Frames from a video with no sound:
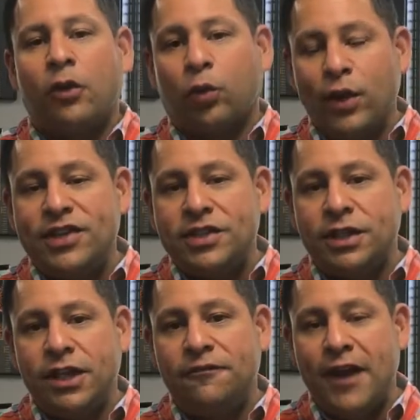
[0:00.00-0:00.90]

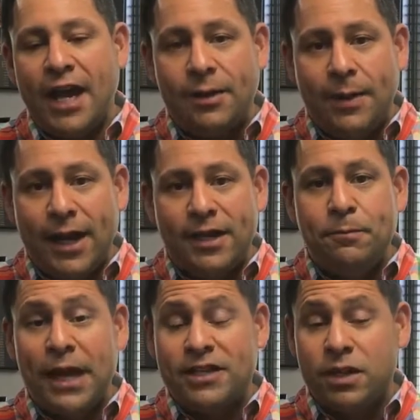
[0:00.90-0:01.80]
Recently, Fannie Mae
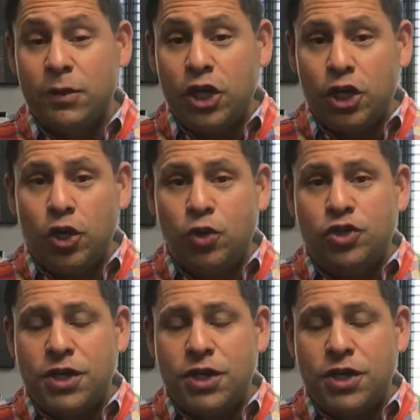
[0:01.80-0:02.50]
made some huge